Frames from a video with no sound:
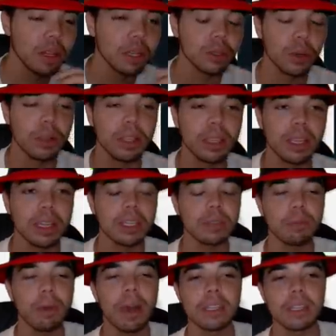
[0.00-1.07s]
So I think his
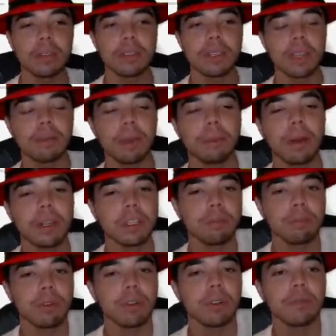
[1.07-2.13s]
passing is going to be much
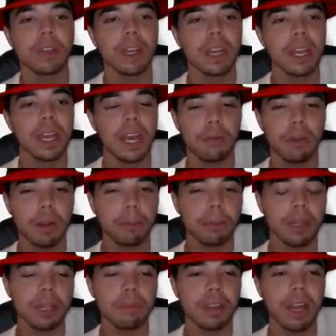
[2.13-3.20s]
improved, and I want to
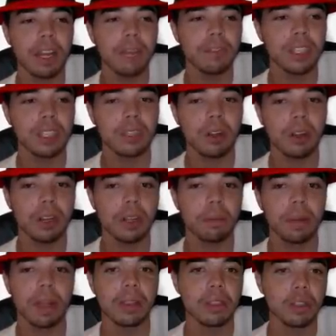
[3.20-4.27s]
play him kind of as a target
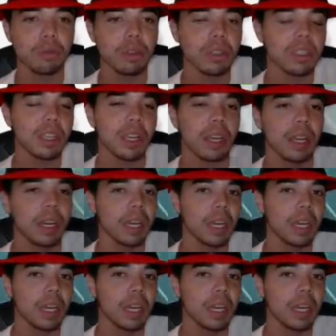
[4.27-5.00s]
man, so we'll see.